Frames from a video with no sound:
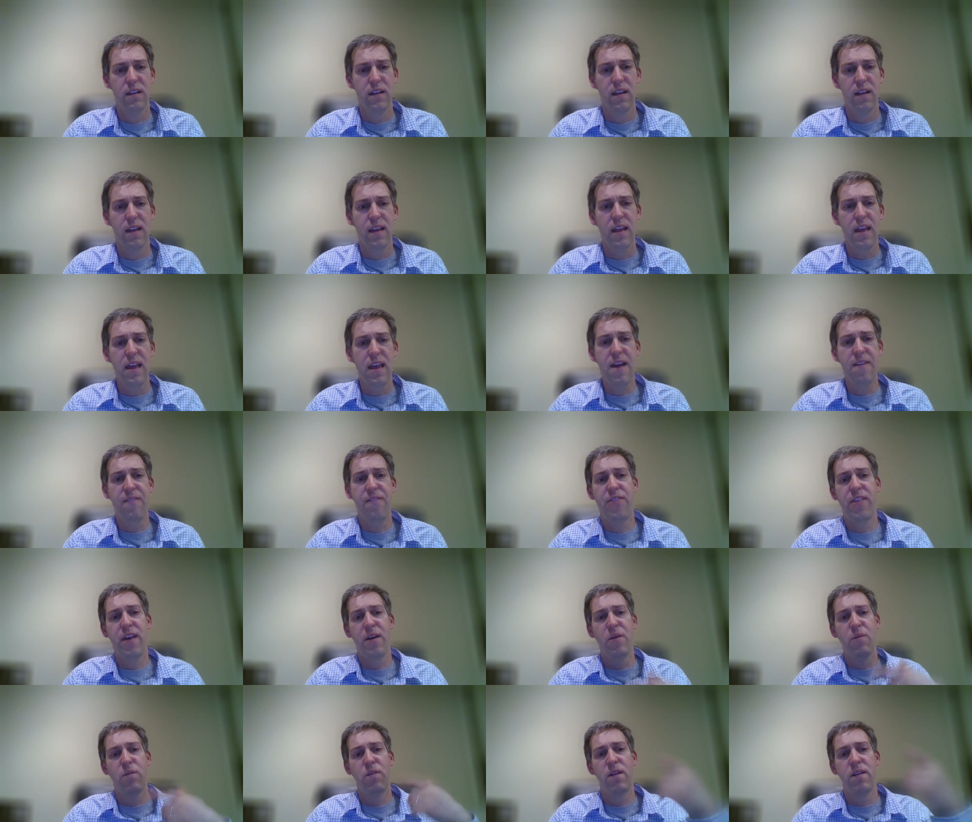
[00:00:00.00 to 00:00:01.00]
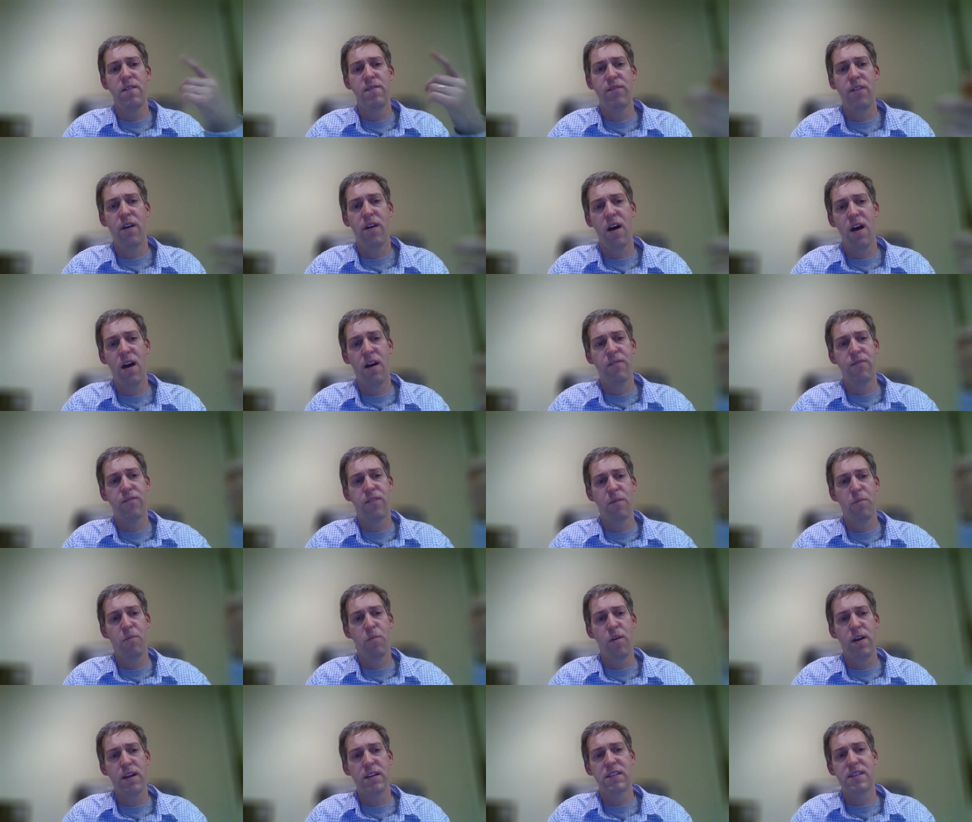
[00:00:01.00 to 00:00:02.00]
if they were involved from
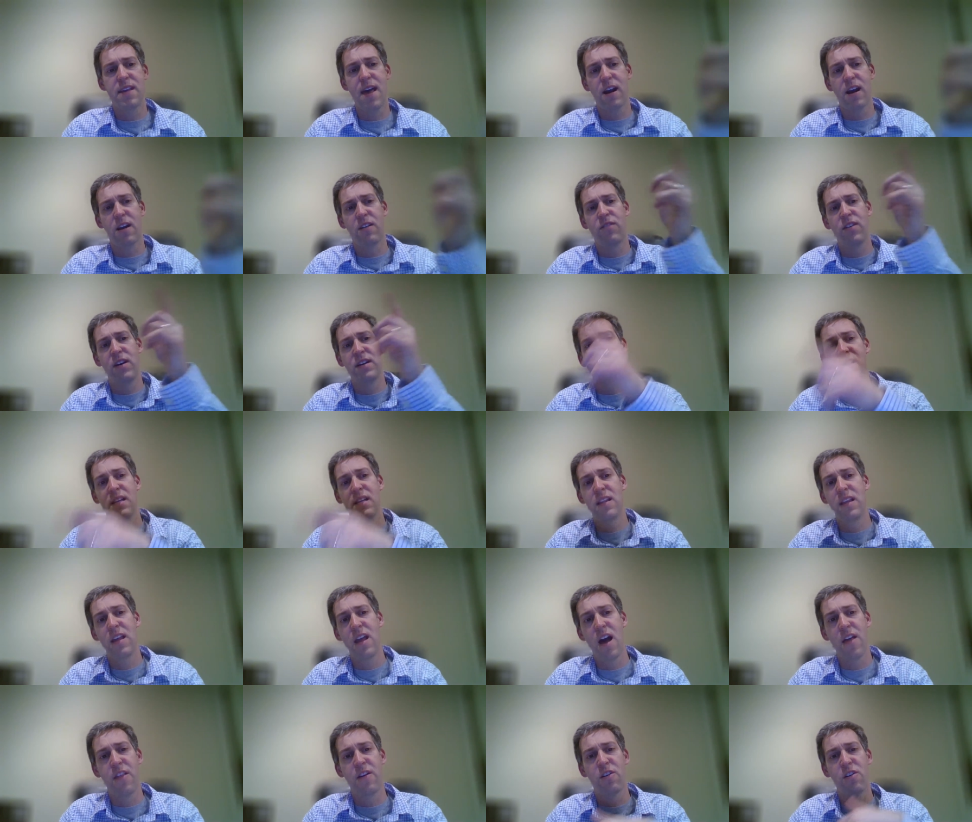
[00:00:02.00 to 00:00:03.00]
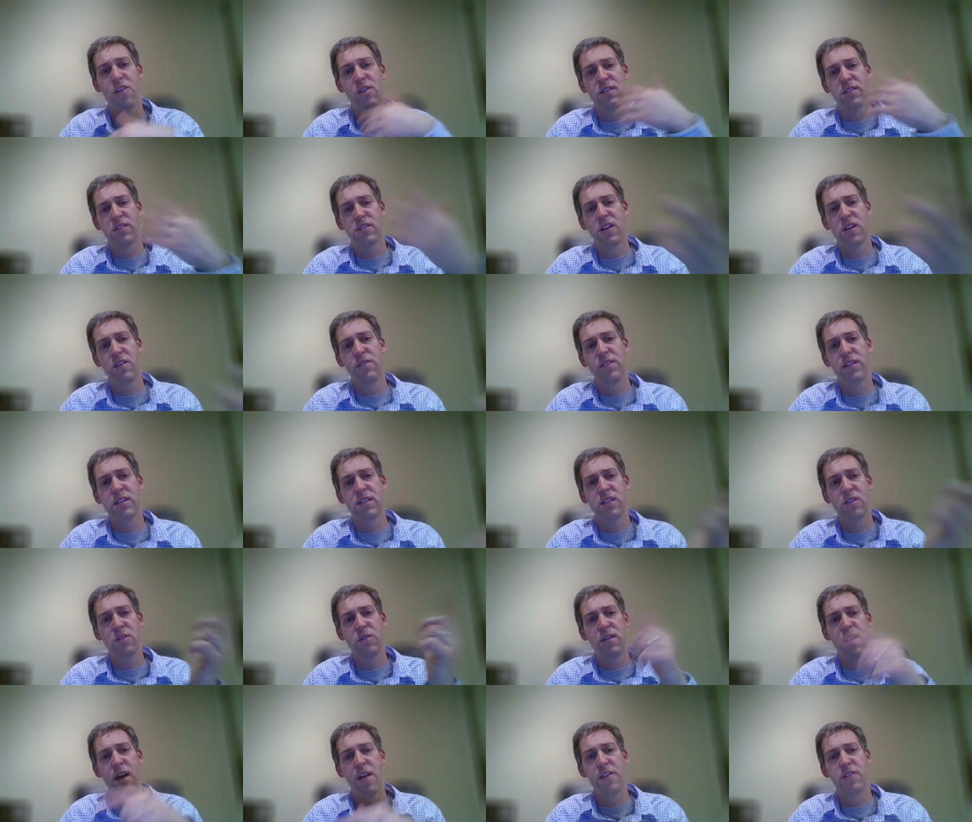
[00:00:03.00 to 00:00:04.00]
one sacrifice to the other or a service
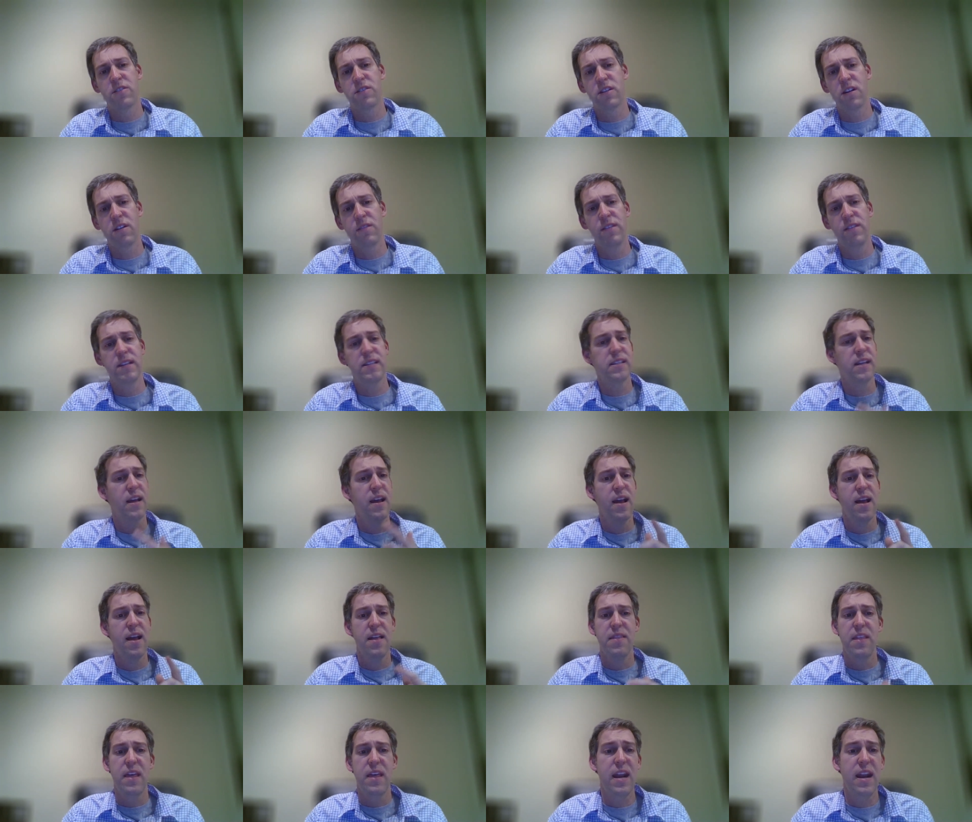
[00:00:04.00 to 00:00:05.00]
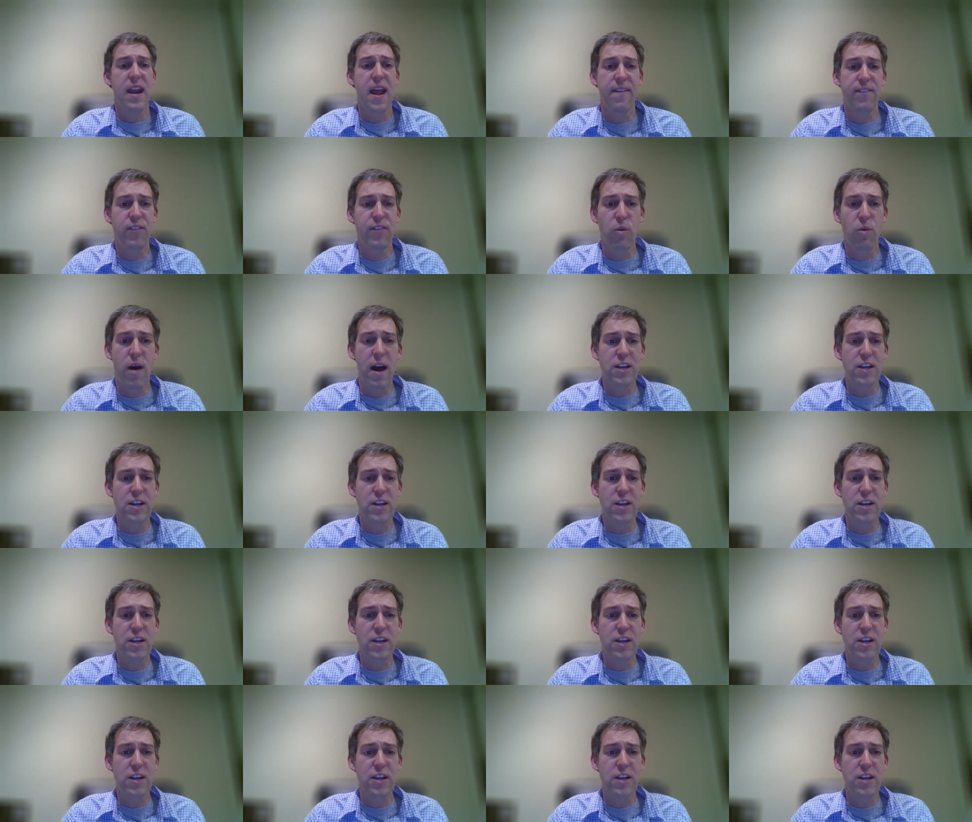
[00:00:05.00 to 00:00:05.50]
to another service, they didn't have to wash